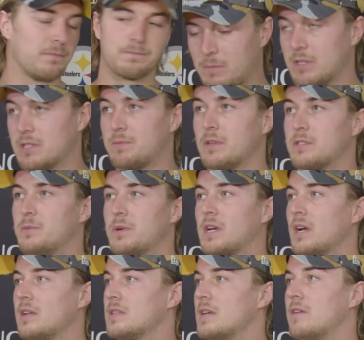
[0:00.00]
I mean, it's, it's been
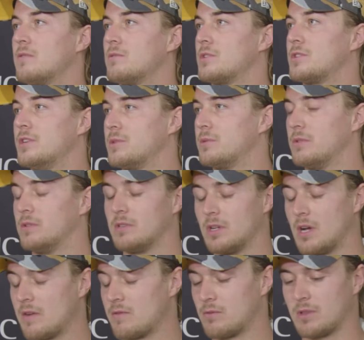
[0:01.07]
kind of everyone treats me, you
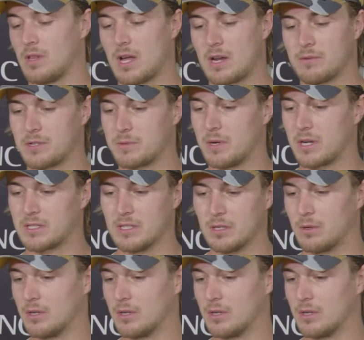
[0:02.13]
know, everyone with a lot of respect here.